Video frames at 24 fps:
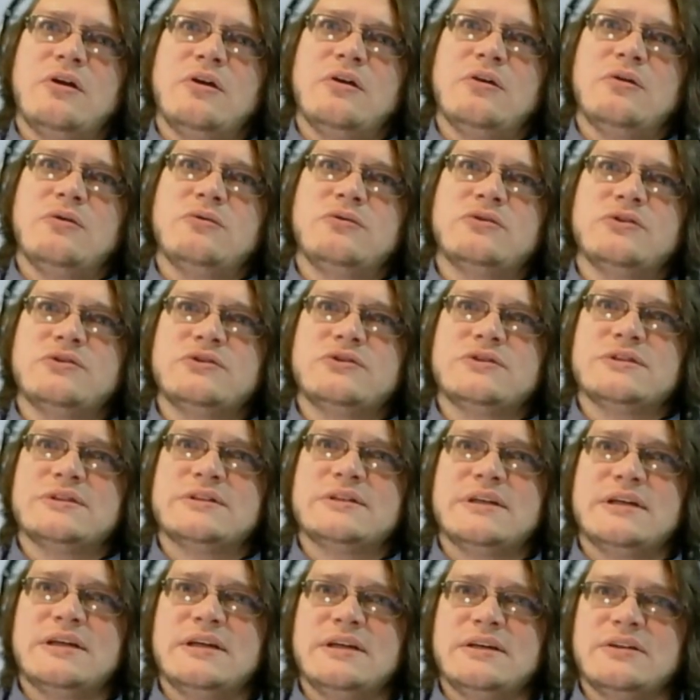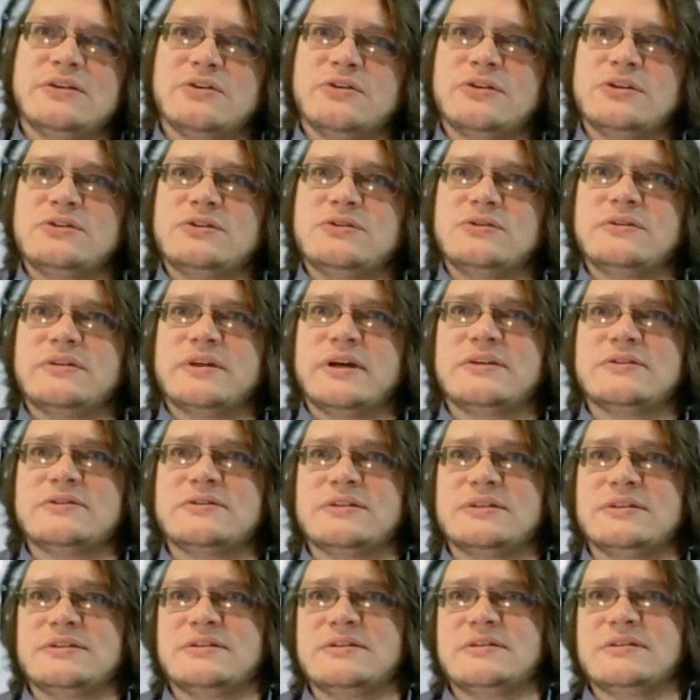you start to see the early
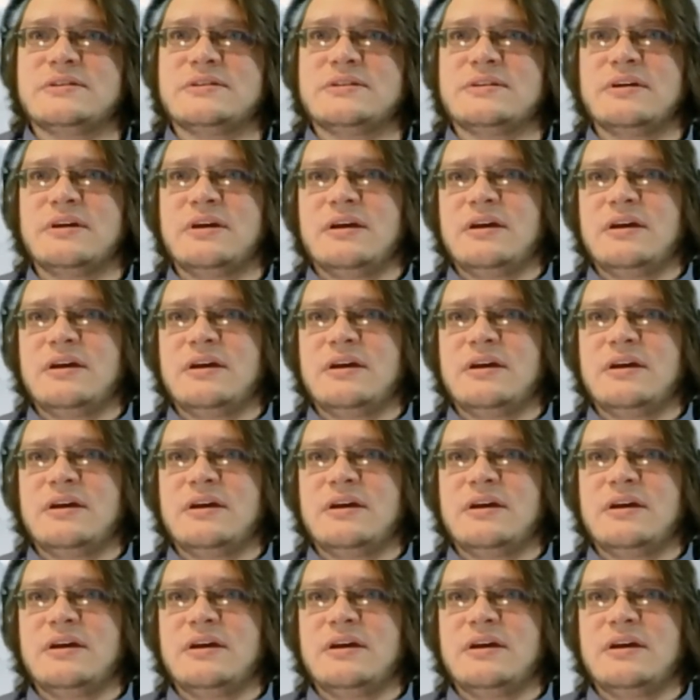2000s,